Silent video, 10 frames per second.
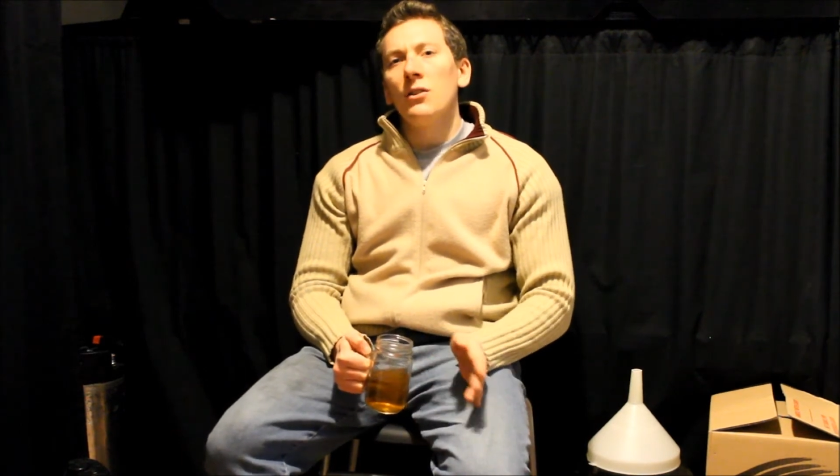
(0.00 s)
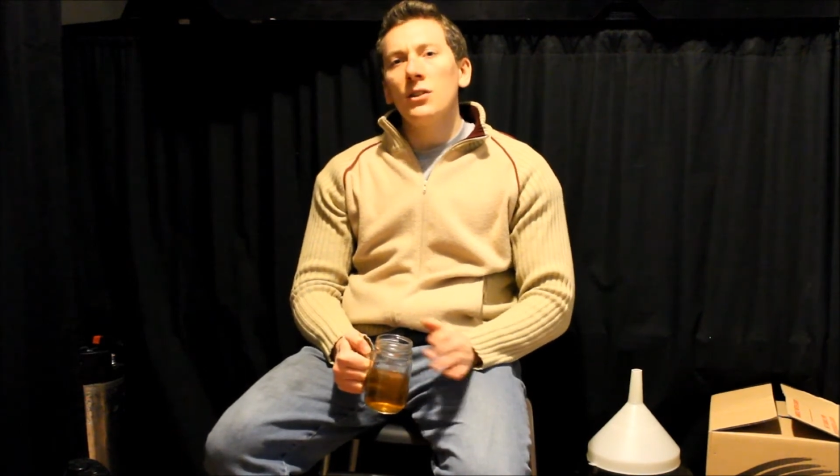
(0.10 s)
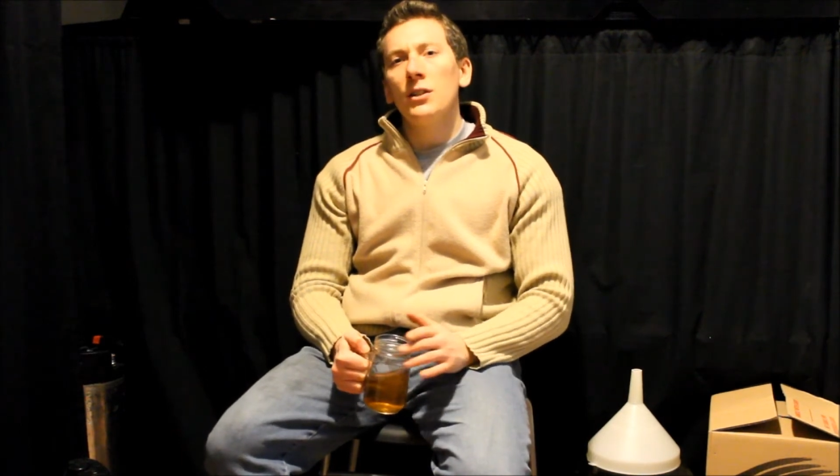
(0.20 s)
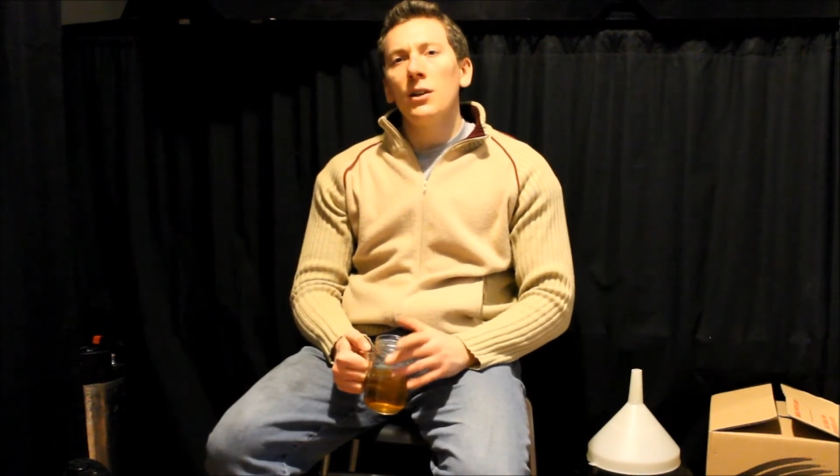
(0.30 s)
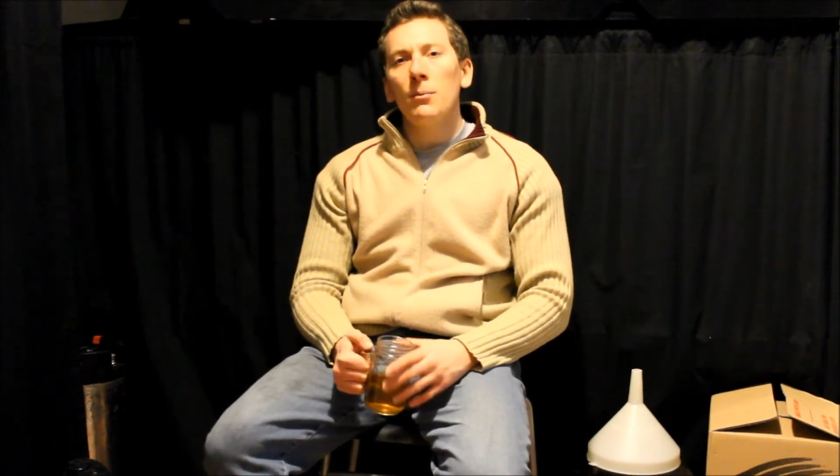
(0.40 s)

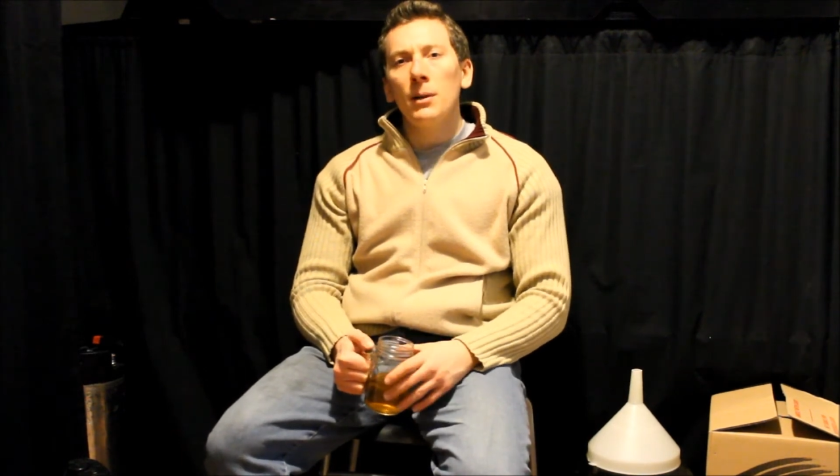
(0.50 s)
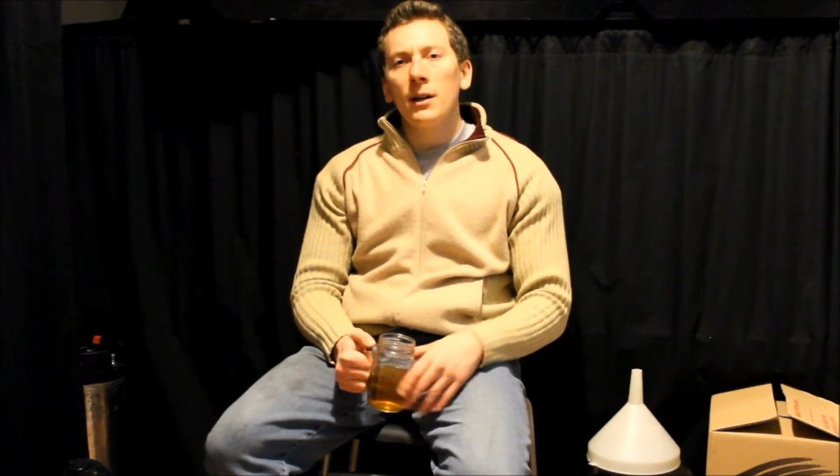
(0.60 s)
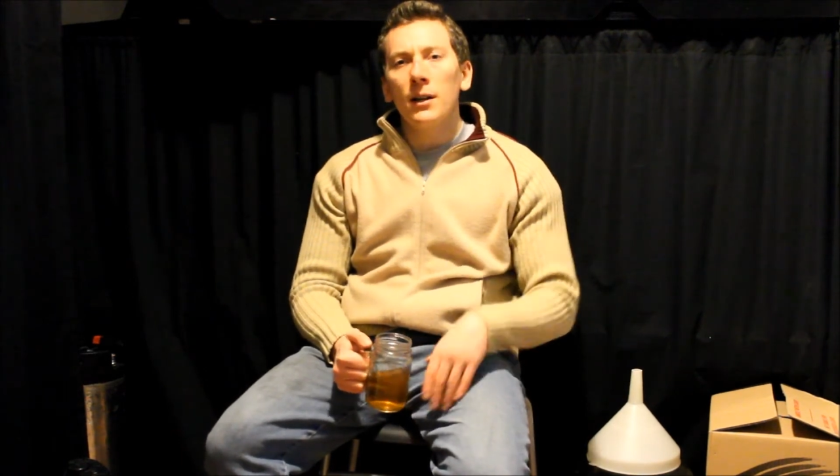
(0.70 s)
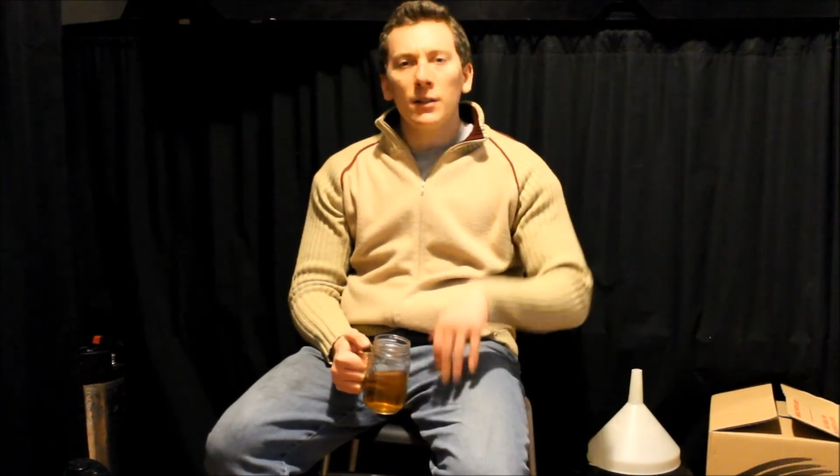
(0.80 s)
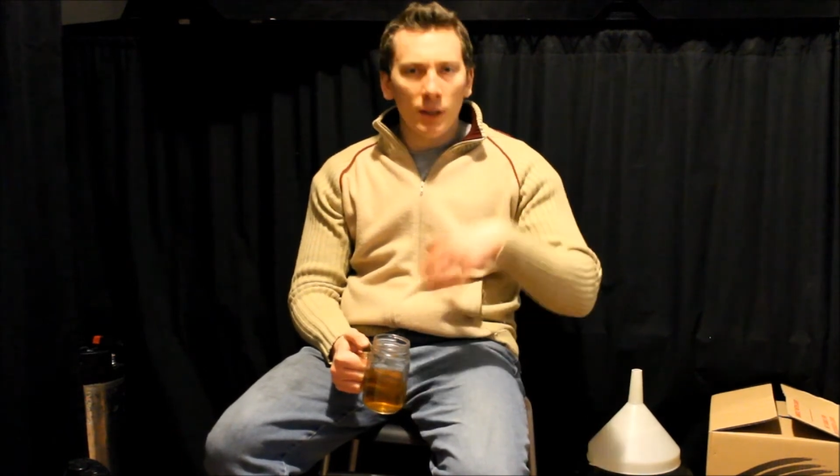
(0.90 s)
This year,
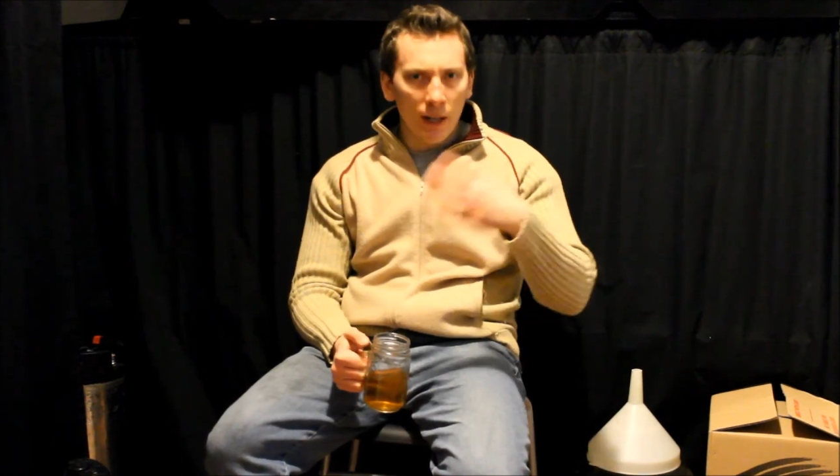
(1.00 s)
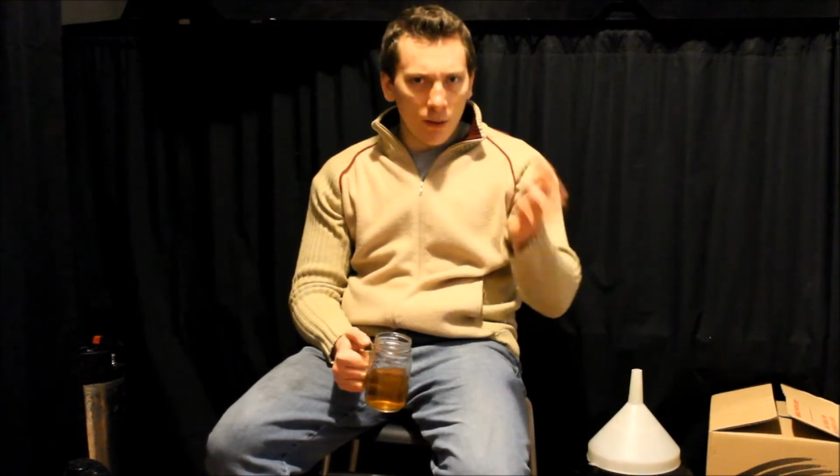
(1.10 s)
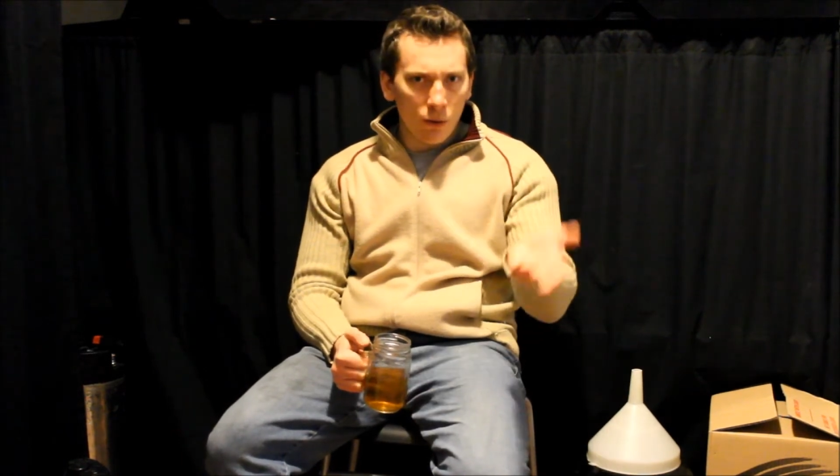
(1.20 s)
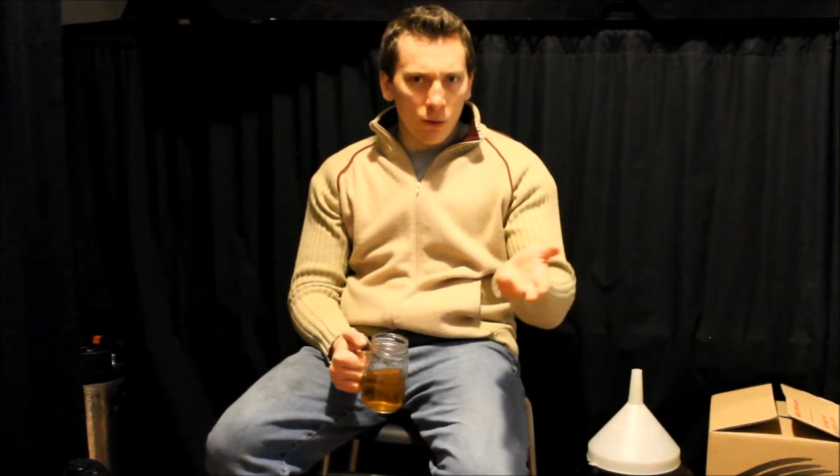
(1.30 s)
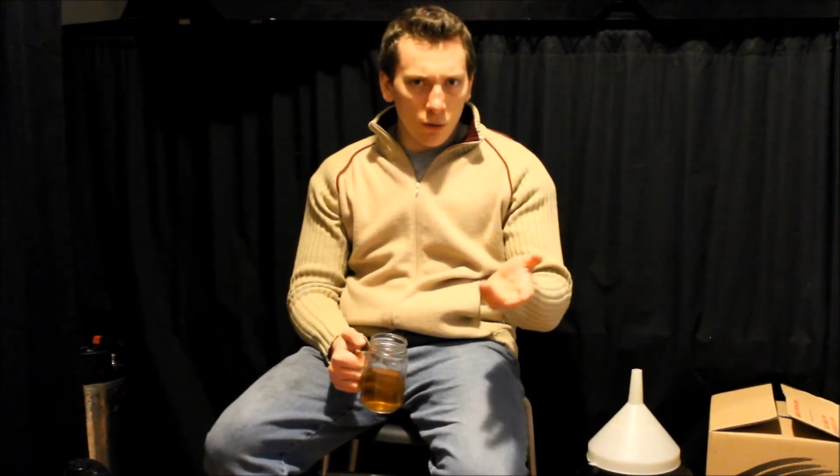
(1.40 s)
because like
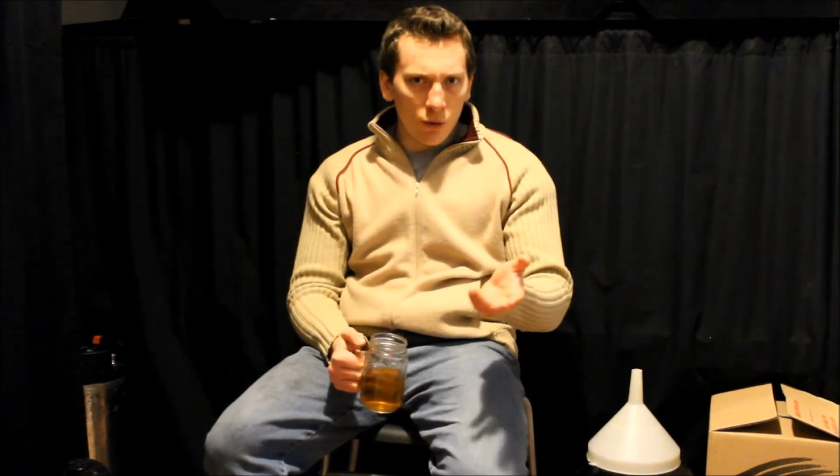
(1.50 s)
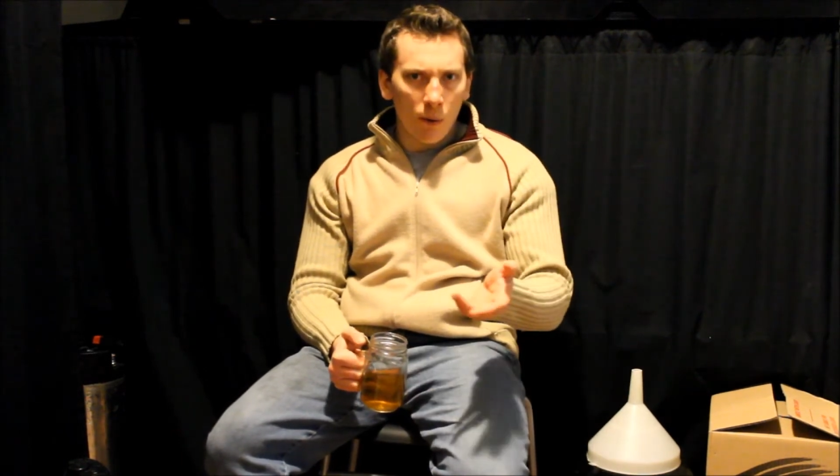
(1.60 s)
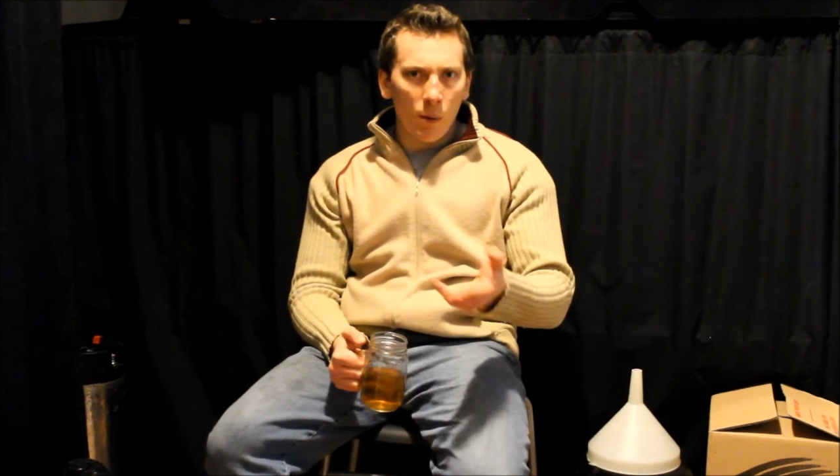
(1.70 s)
I told you,